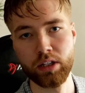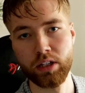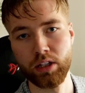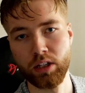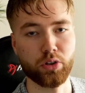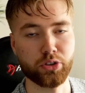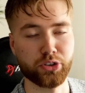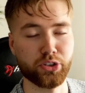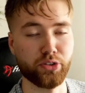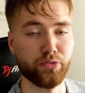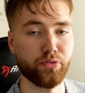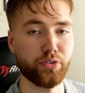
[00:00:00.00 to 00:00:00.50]

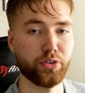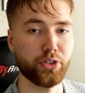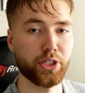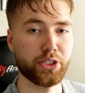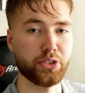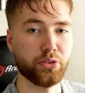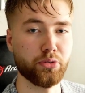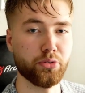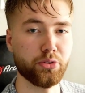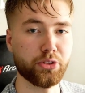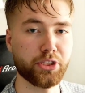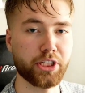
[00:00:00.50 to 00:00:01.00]
Also, don't forget
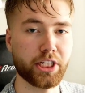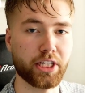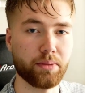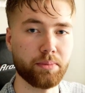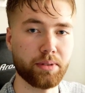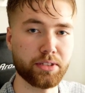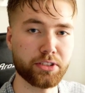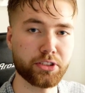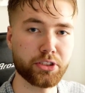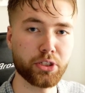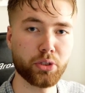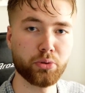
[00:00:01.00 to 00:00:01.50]
to check out
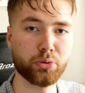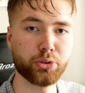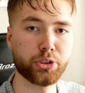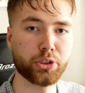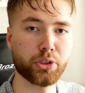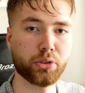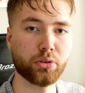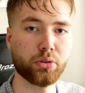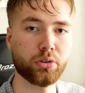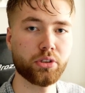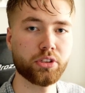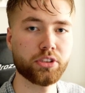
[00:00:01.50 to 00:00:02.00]
my
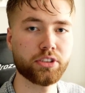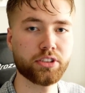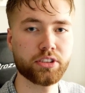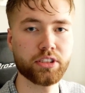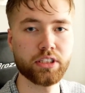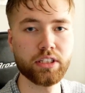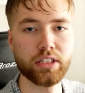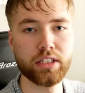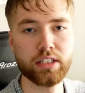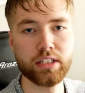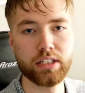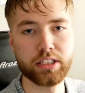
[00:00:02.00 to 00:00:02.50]
socials,
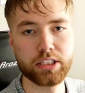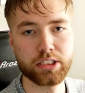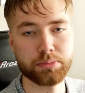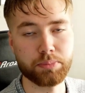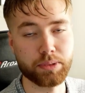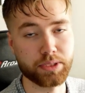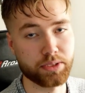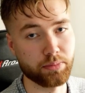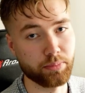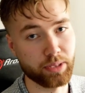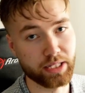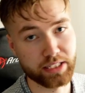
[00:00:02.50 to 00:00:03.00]

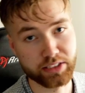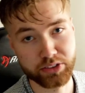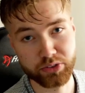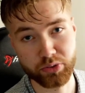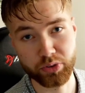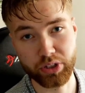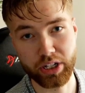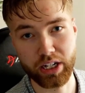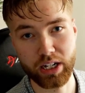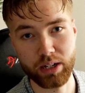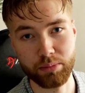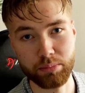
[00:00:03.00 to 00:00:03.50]
especially my
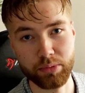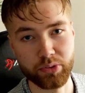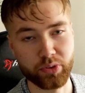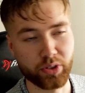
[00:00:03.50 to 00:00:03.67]
Instagram.